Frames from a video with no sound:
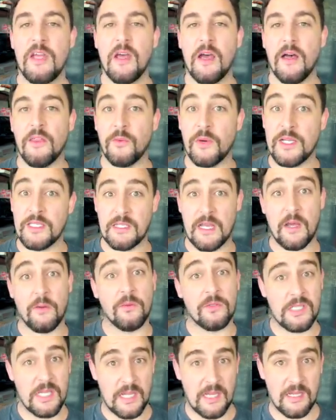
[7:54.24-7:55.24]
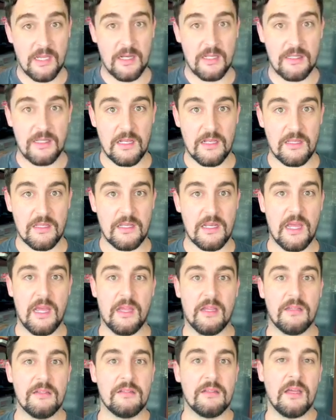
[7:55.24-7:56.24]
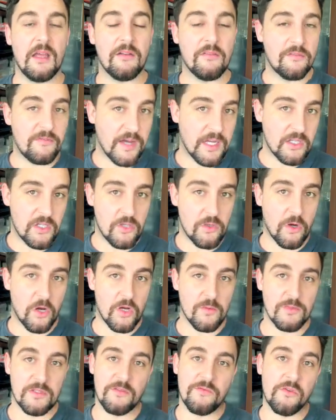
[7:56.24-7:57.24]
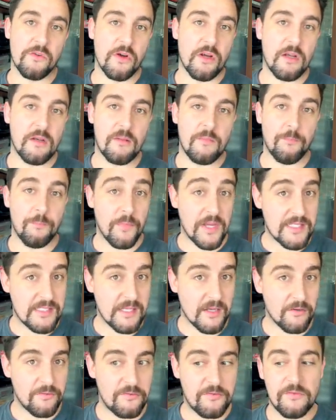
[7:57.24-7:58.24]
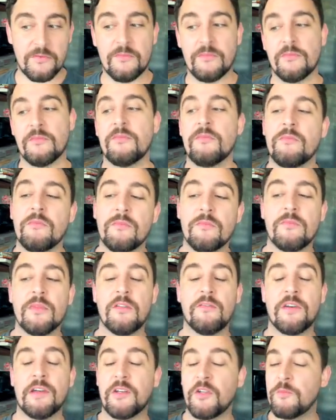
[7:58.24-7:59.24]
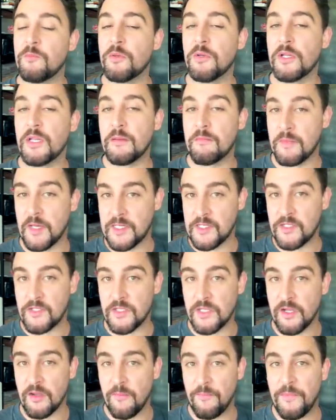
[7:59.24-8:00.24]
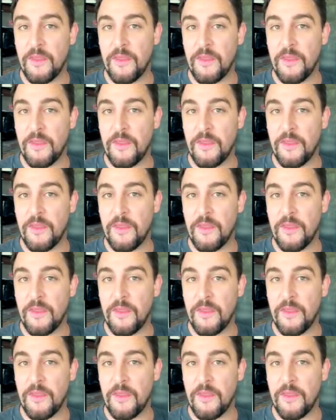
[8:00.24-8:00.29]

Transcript: Otherwise, I will take it at the end of the day and find new homes for it myself if I don't put it in my studio.